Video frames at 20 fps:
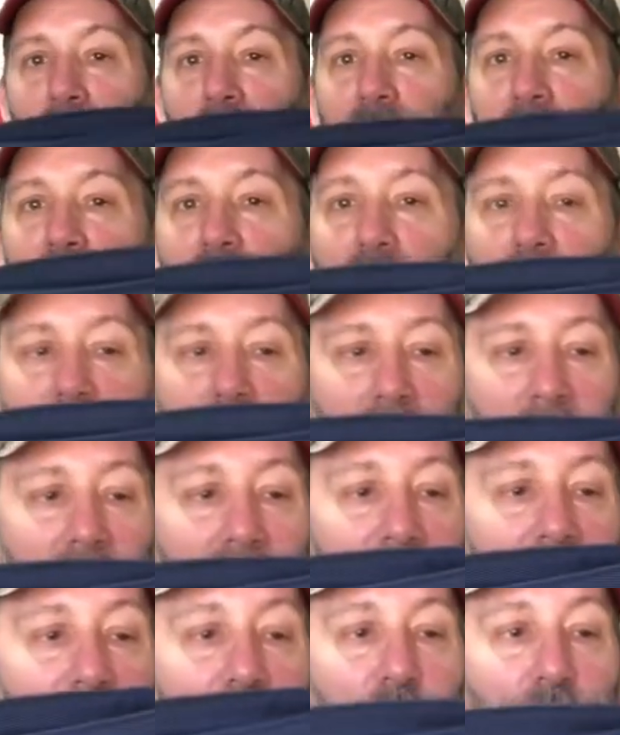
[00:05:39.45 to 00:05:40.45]
This is just kind
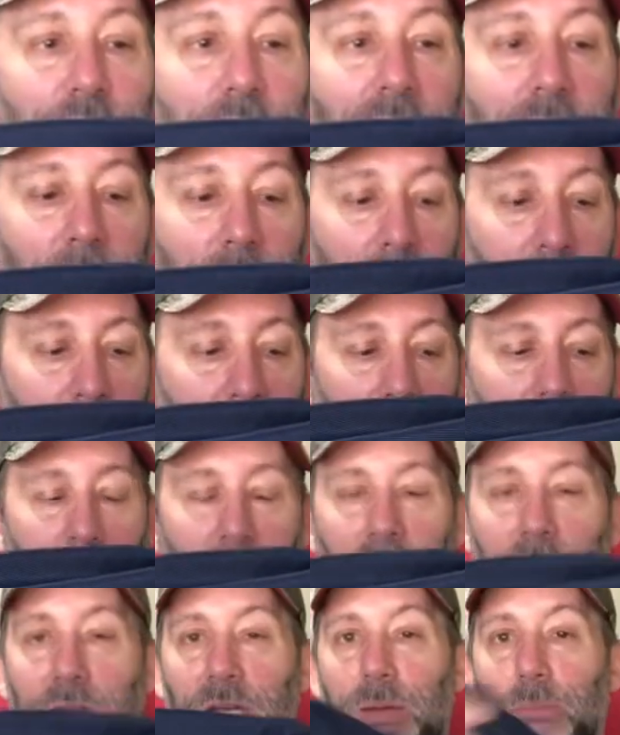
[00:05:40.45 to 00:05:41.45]
of a generic
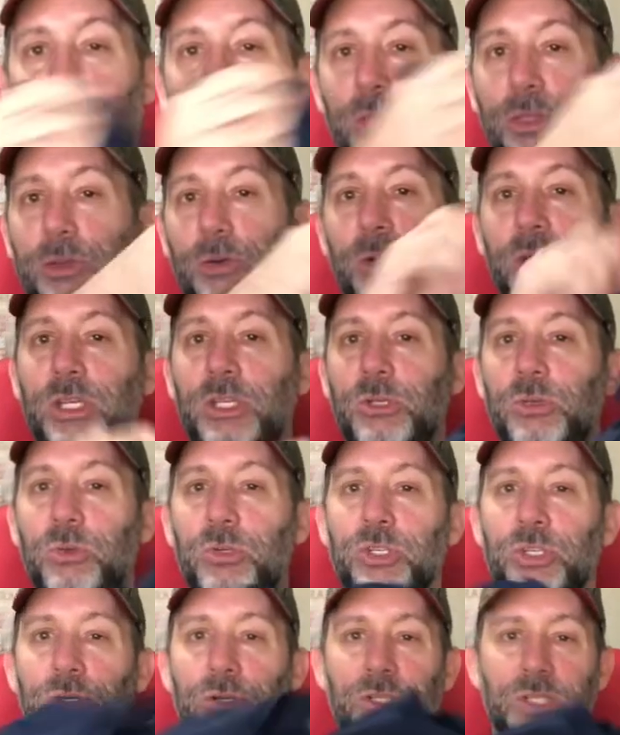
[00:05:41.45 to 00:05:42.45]
number 32
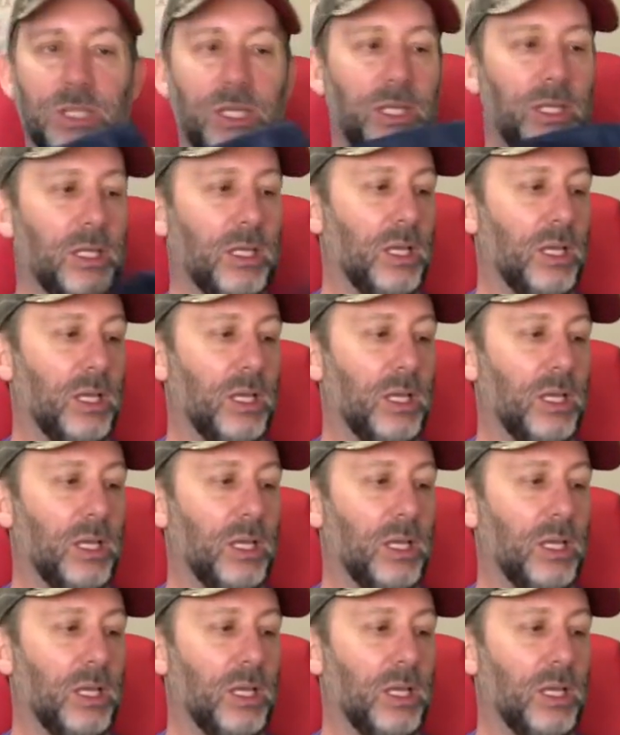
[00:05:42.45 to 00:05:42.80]
jersey.